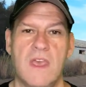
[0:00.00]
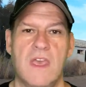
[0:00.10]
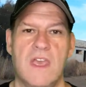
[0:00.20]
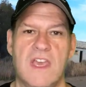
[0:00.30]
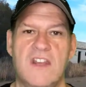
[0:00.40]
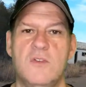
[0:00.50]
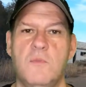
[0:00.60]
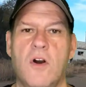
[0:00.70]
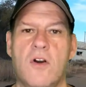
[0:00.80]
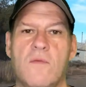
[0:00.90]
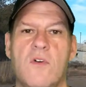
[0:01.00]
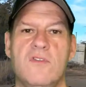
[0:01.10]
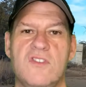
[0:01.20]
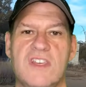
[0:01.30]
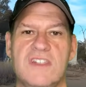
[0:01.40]
it is part of
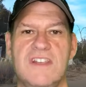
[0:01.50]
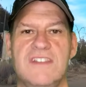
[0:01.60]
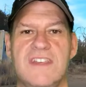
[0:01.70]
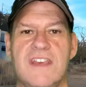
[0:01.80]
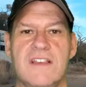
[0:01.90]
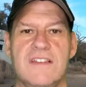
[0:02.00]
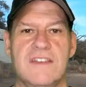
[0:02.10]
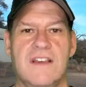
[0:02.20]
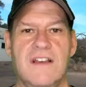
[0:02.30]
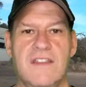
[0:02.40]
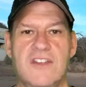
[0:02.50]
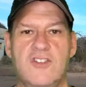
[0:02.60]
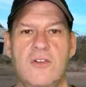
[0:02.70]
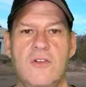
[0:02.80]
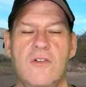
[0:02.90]
Route 66
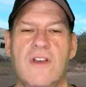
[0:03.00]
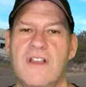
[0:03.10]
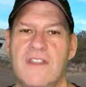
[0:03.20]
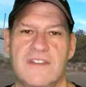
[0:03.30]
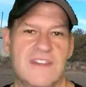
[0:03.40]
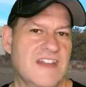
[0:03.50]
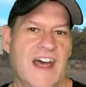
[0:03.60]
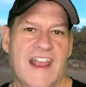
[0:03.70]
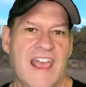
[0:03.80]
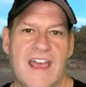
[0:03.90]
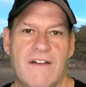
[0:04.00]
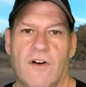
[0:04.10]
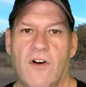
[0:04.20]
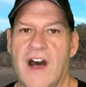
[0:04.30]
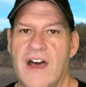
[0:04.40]
that does not have
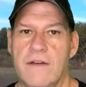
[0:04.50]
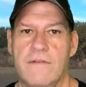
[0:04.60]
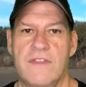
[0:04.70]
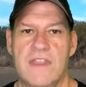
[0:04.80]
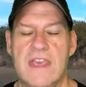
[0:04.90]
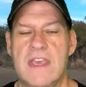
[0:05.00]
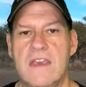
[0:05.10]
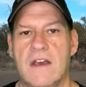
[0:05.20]
a lot of the